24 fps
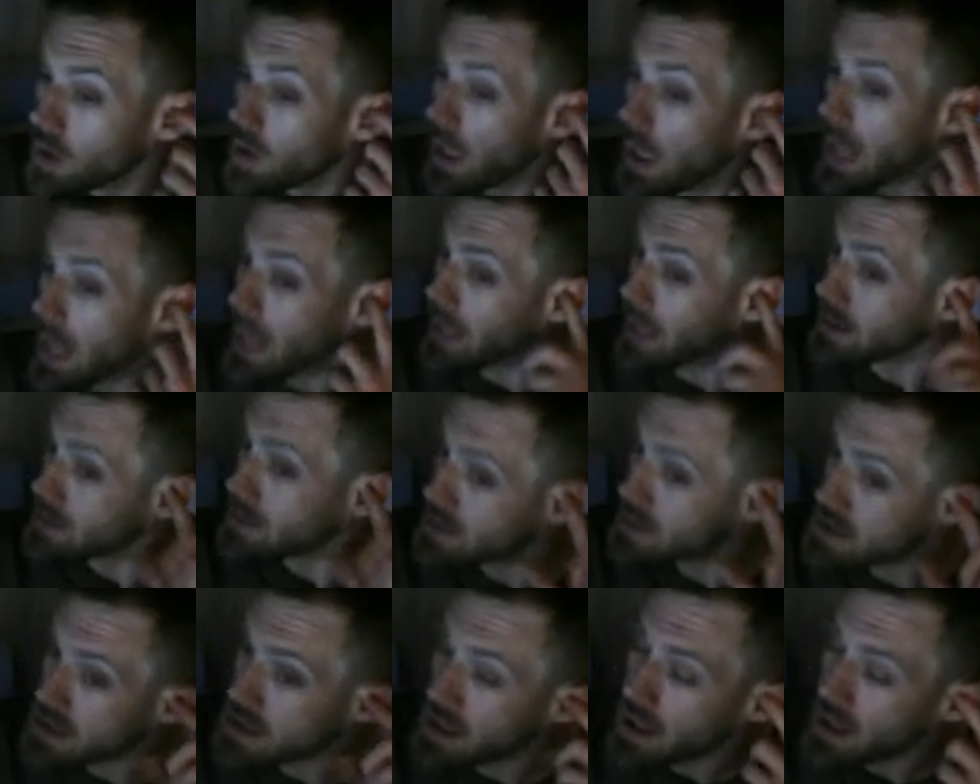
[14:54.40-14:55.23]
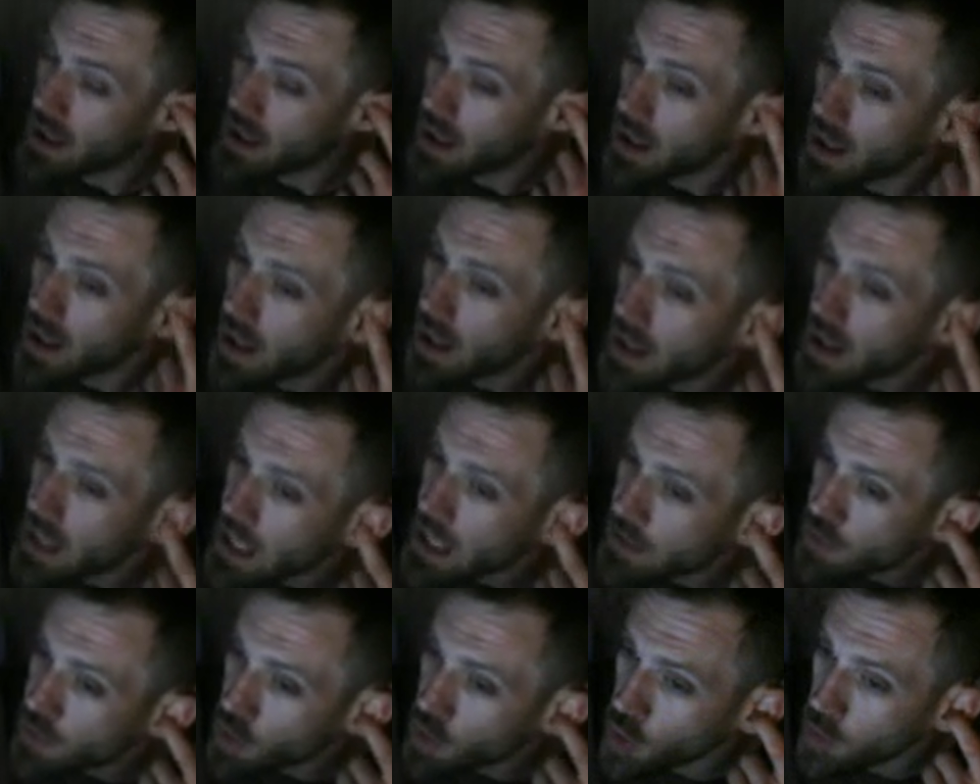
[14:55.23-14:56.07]
And
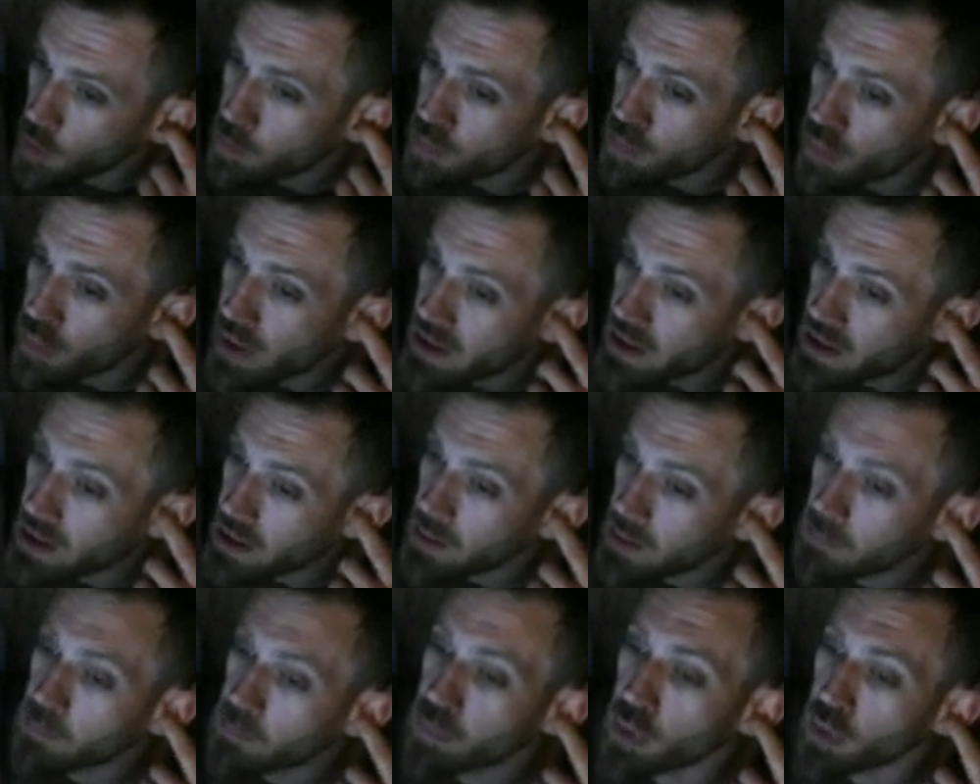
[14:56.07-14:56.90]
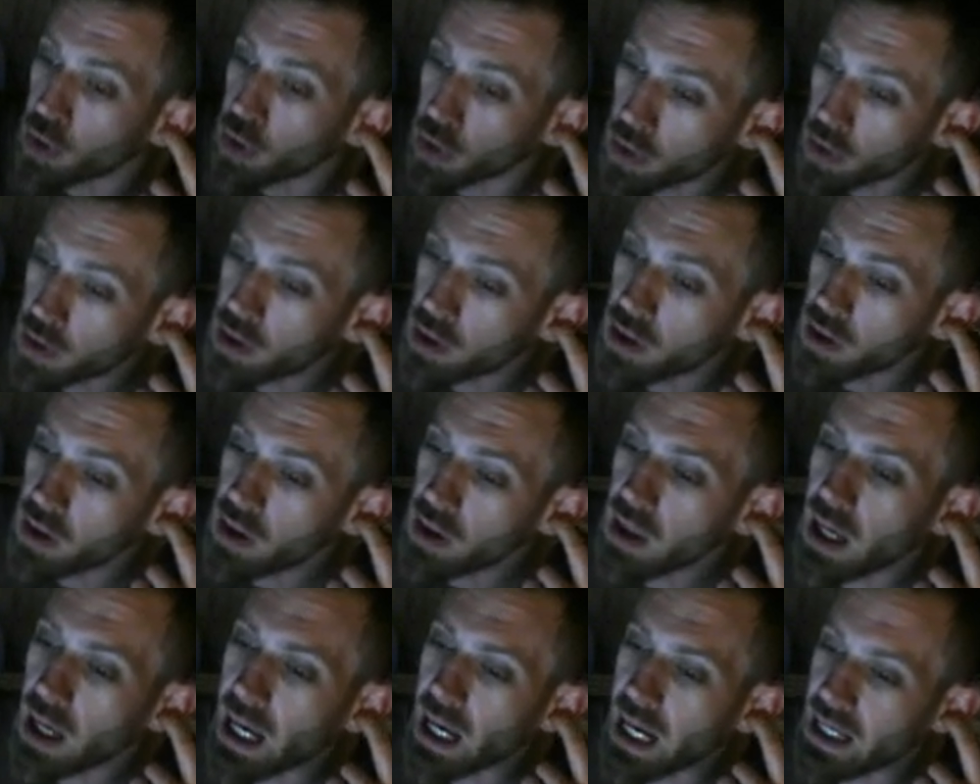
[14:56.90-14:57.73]
if you're breaking book
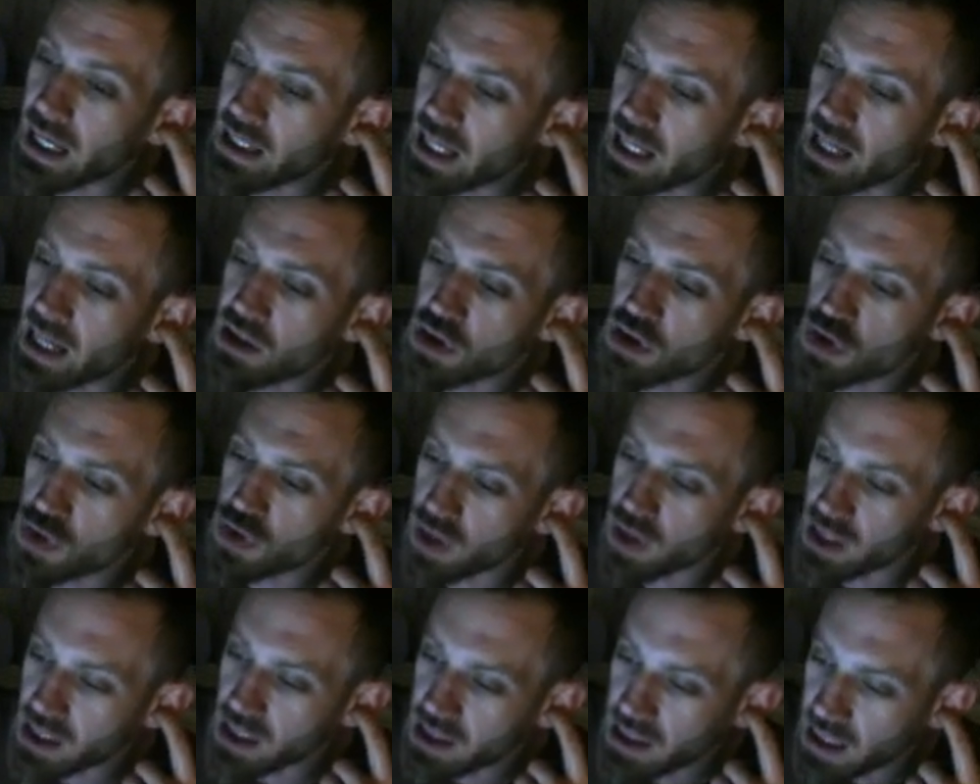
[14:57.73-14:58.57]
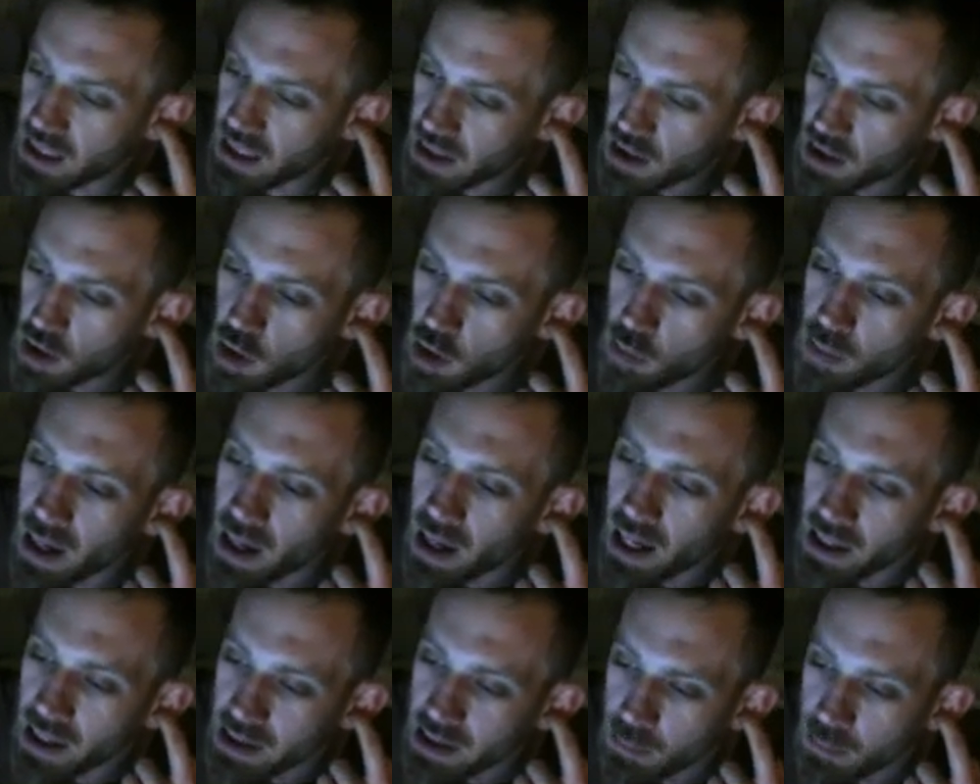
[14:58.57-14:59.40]
and they're just trying to kick you
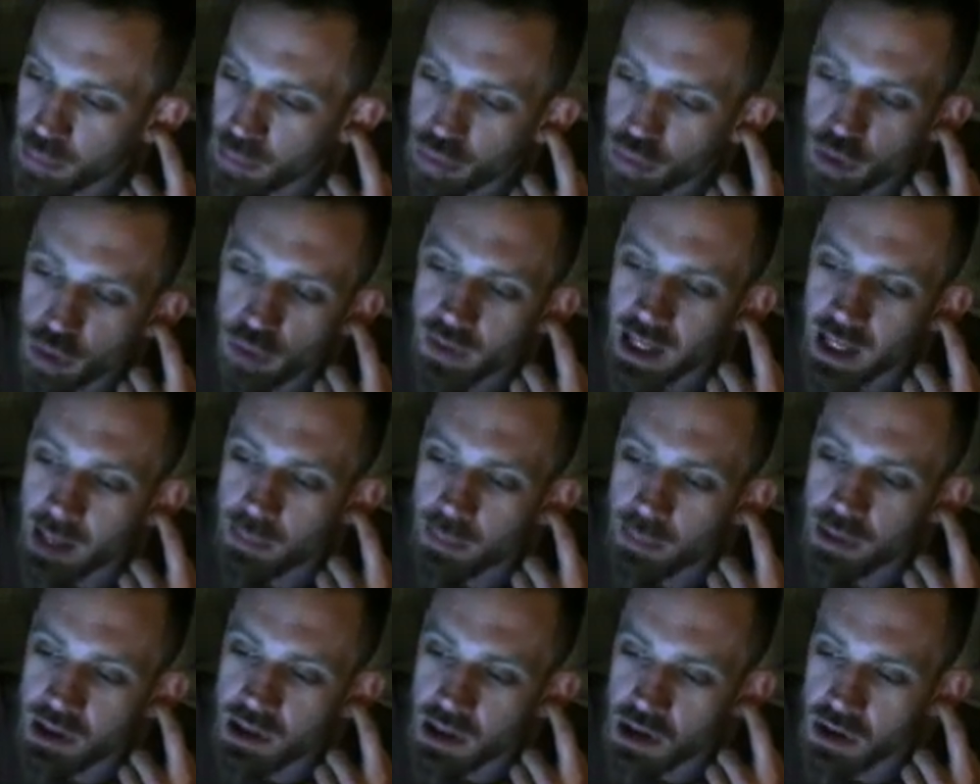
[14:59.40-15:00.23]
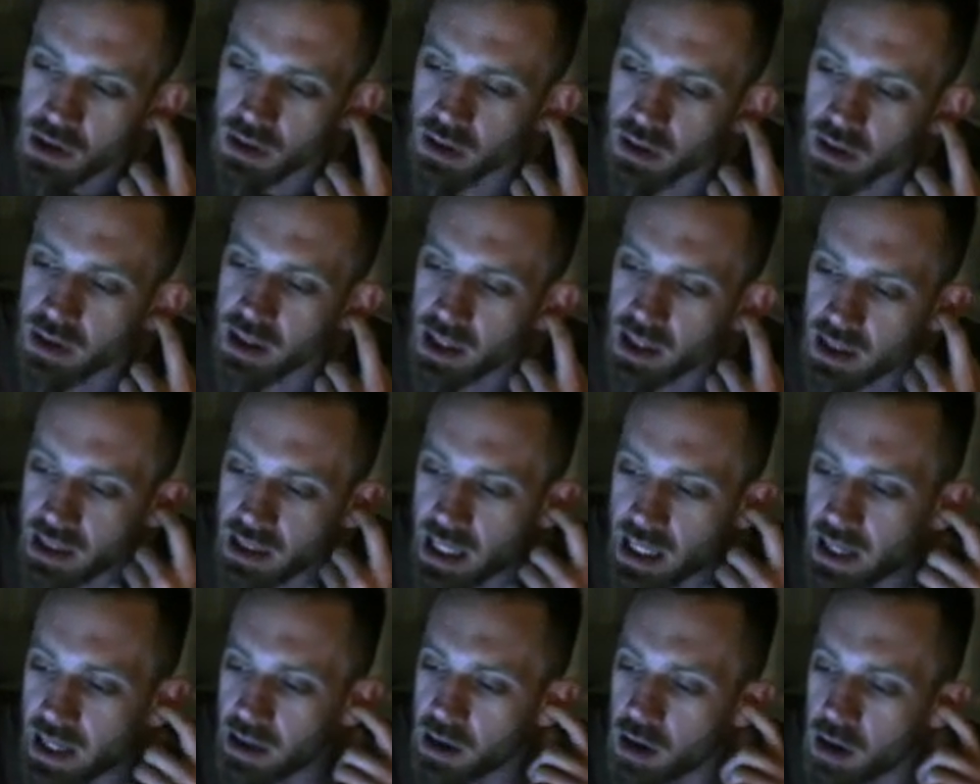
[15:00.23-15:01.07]
back and improve their position and think a
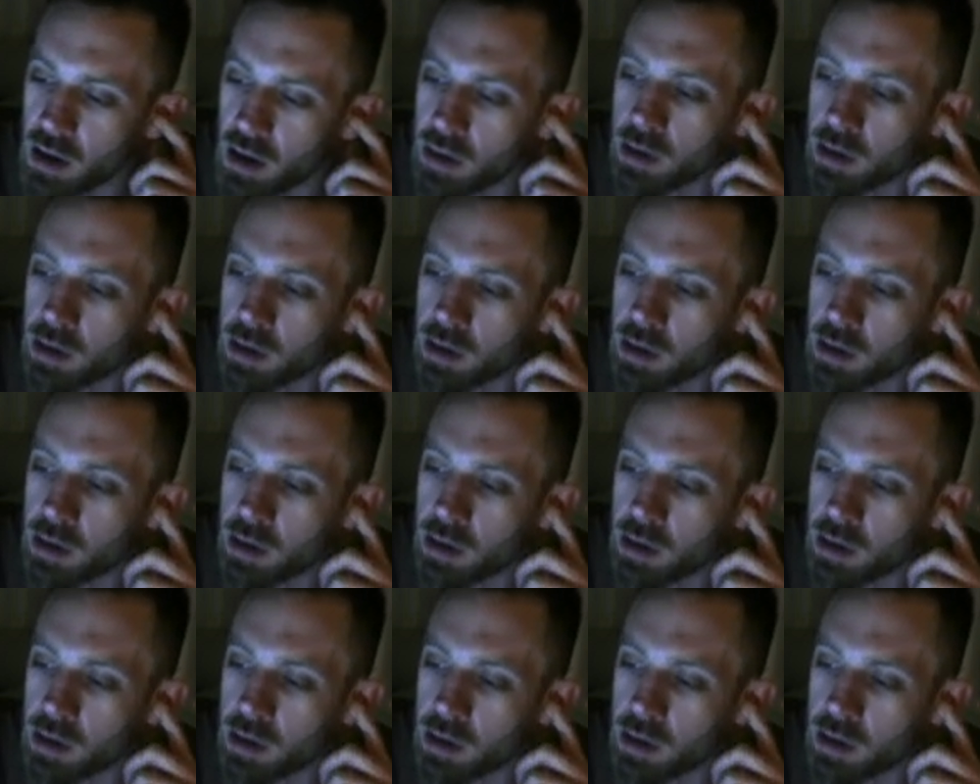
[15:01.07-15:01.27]
knight can't